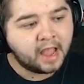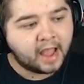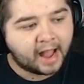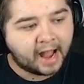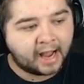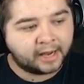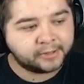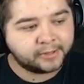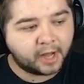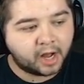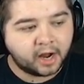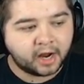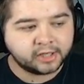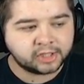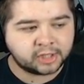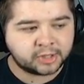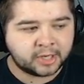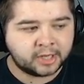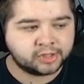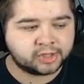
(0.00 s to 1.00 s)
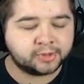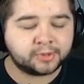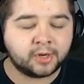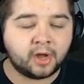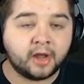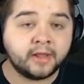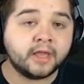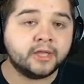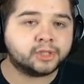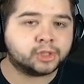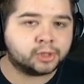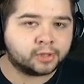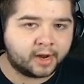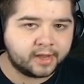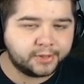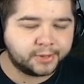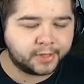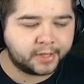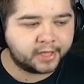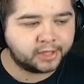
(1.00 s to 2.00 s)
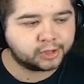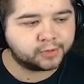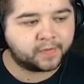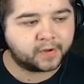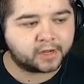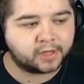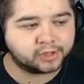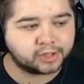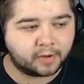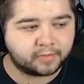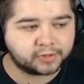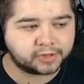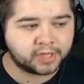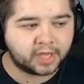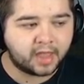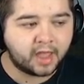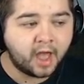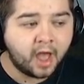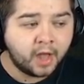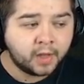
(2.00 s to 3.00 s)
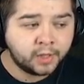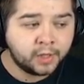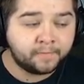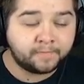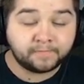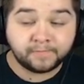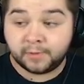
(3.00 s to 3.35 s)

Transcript: And the high defensive line is great for this because obviously you